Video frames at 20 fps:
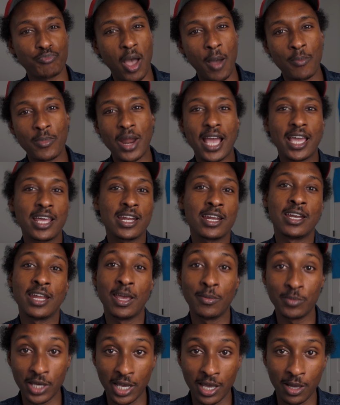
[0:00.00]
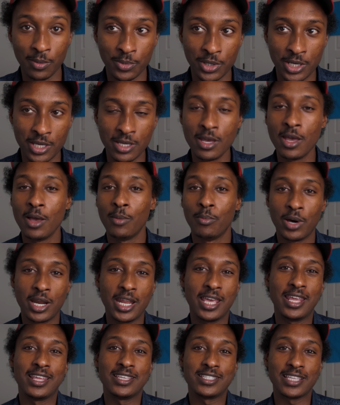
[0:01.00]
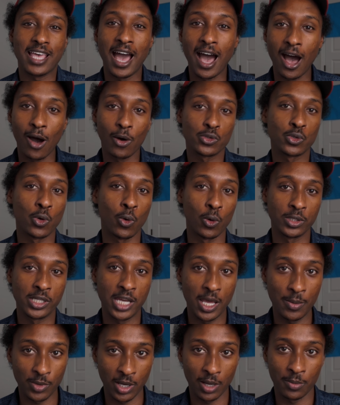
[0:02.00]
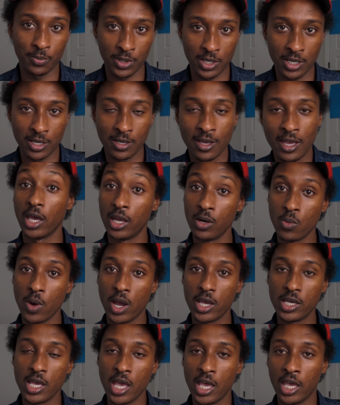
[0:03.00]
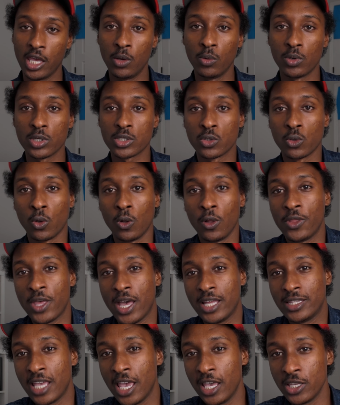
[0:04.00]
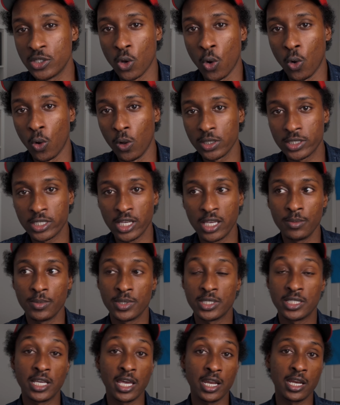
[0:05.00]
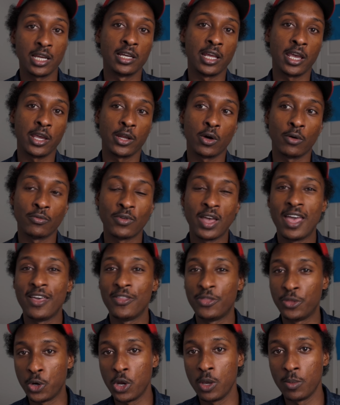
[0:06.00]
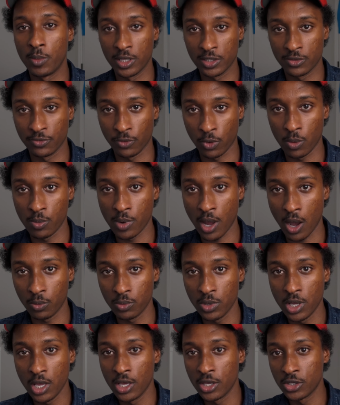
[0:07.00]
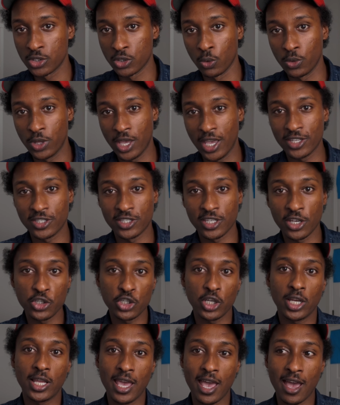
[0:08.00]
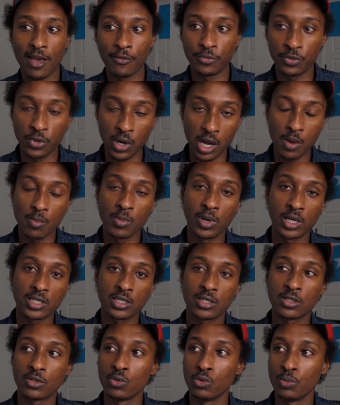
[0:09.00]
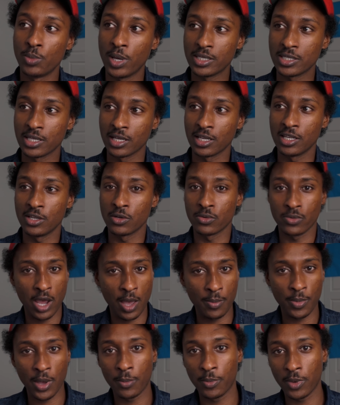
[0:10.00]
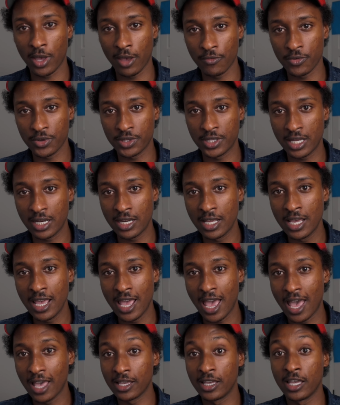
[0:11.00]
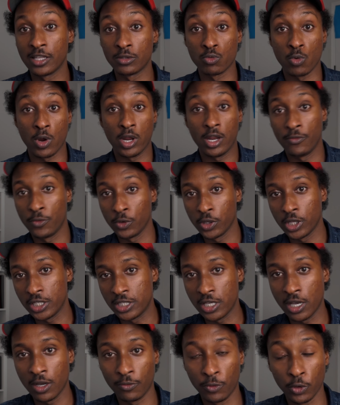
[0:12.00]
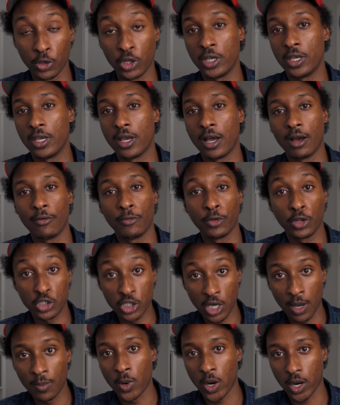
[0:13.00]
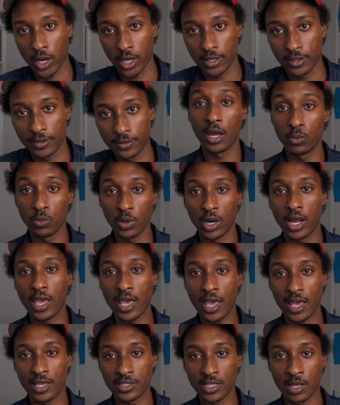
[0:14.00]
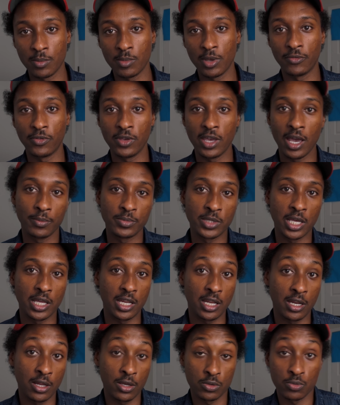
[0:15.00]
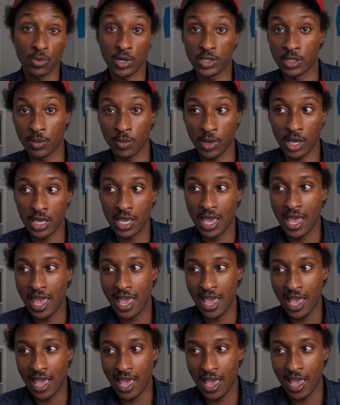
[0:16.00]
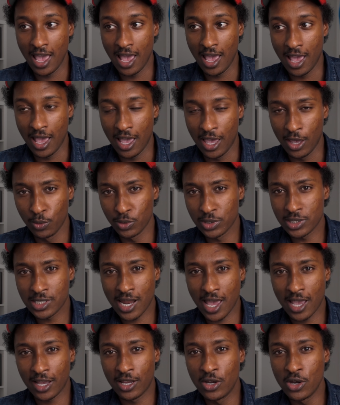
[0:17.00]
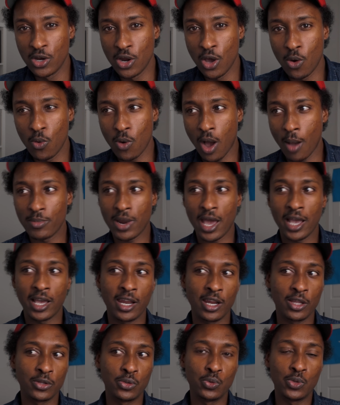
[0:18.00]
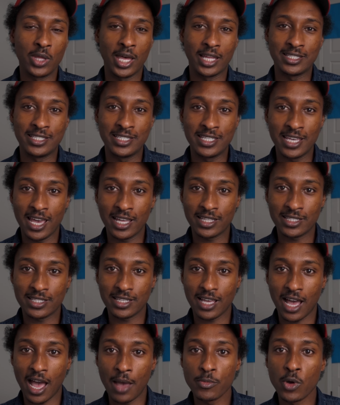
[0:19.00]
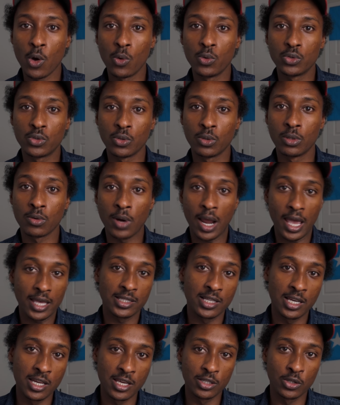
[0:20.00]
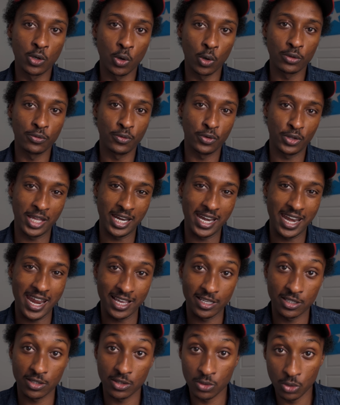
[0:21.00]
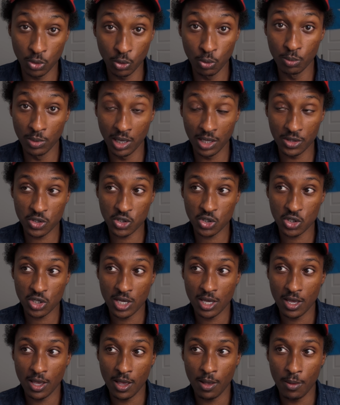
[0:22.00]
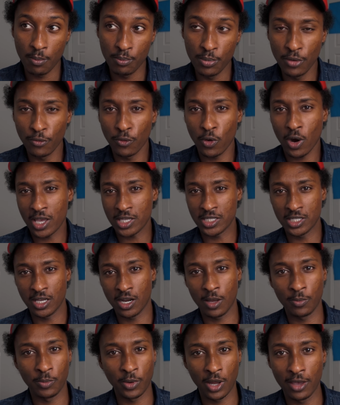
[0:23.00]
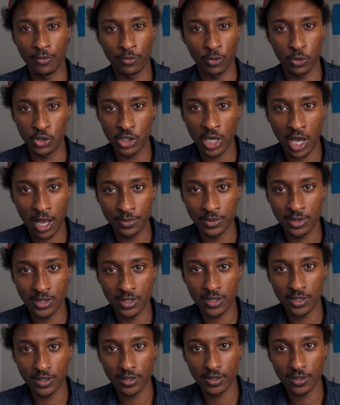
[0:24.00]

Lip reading: I'm not gonna name the company, but it is a household name company. Anyway, he was told that his whole team is getting laid off 3 months from now. So they essentially have 3 months to basically wrap up everything and get ready for the job market. And when I asked him if he updated his resume, he was like, no, I'm not gonna do that yet. I'm going to grind LeetCode for the next 2 months before I start applying for jobs.